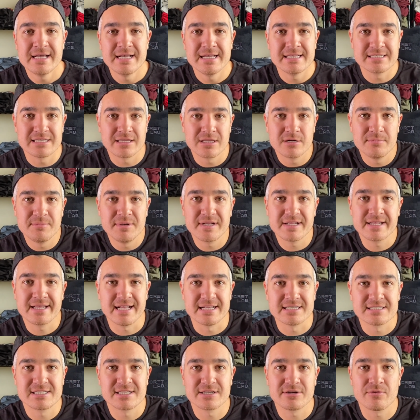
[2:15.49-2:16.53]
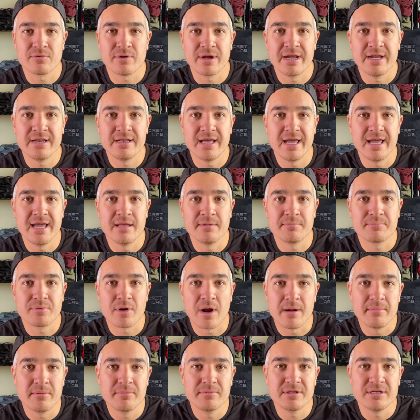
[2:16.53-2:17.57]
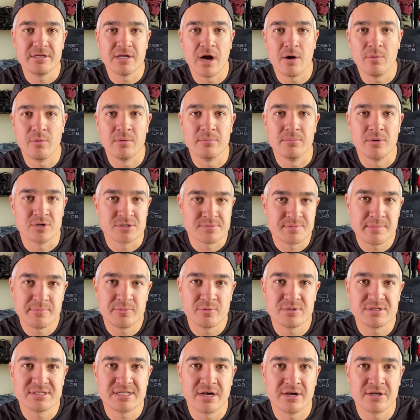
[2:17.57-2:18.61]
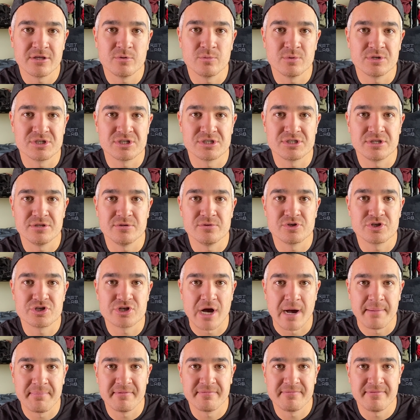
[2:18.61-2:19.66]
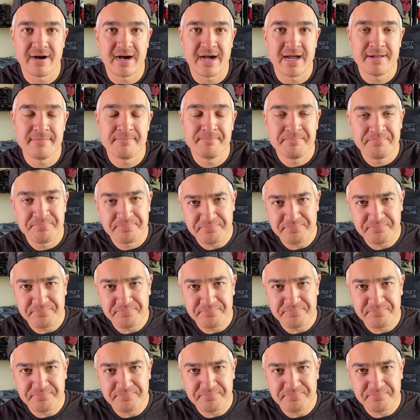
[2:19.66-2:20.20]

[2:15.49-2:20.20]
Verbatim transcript: is a little bit against the grain and probably not what most people would tell you, which is to use Shopify.